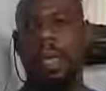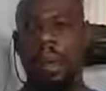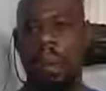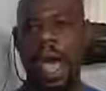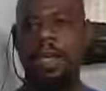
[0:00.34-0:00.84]

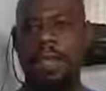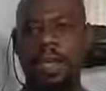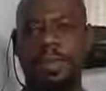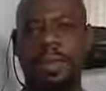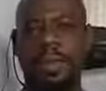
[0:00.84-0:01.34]
Why do
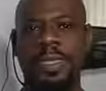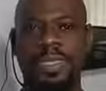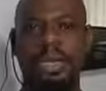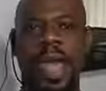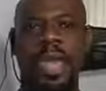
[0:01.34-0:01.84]
governments
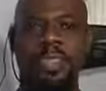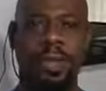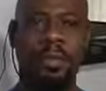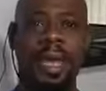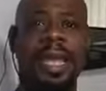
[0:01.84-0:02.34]
track
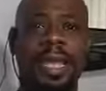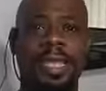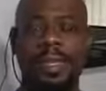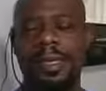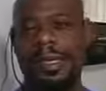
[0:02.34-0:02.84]
their money?